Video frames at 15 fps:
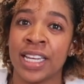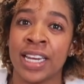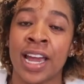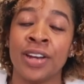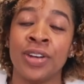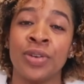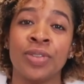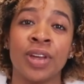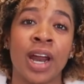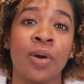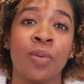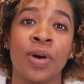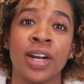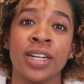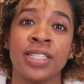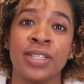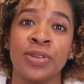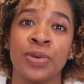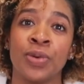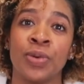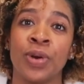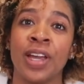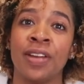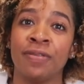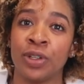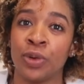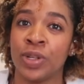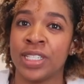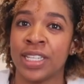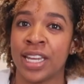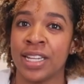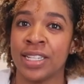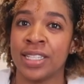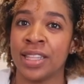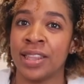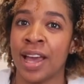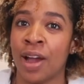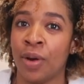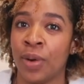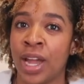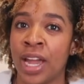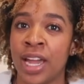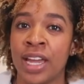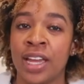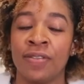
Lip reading: and I knew that I wanted to influence kids in that way,